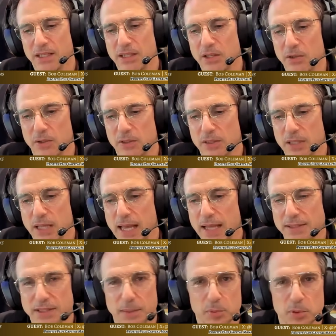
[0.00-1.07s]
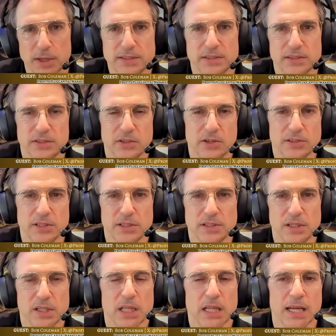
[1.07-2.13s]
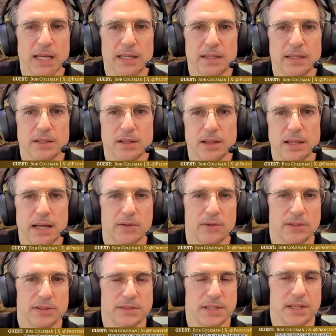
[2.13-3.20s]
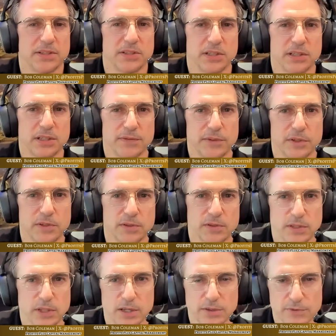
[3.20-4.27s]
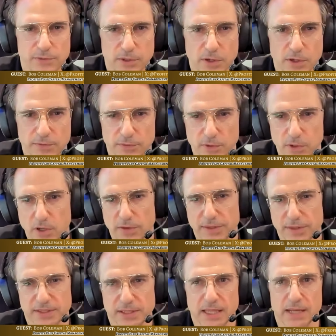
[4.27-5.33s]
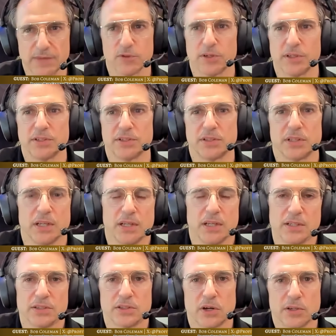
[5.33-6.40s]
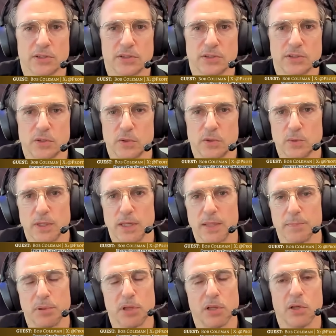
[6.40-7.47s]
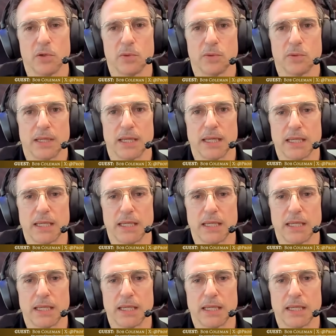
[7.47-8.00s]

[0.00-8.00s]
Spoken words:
you know, asset prices start to decline, collateralization of those of all this leverage starts to implode.